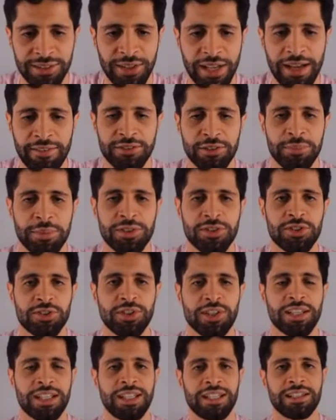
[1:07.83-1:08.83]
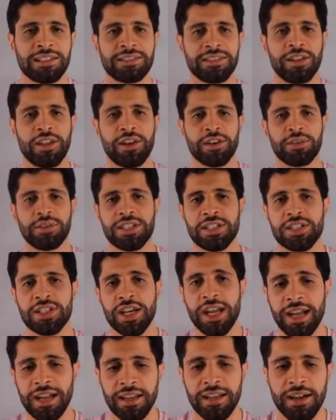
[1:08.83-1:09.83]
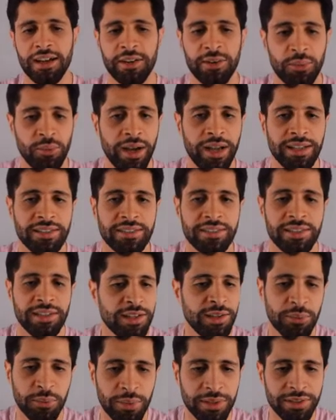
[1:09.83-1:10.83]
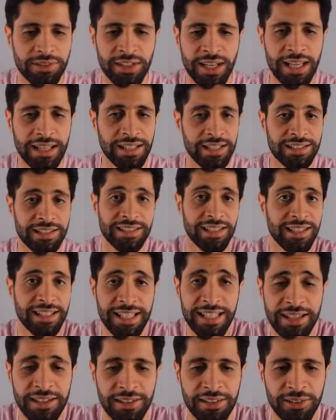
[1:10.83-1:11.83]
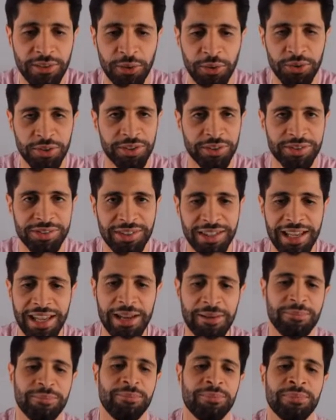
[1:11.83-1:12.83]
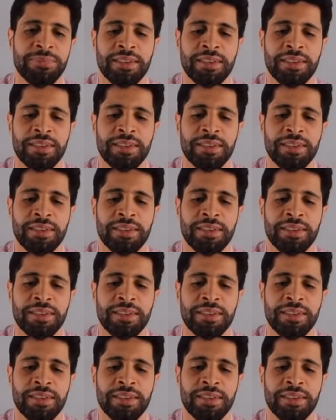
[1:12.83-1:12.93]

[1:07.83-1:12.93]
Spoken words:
You have to make sure your king is no longer in check, otherwise once again, it's illegal or you lose the game.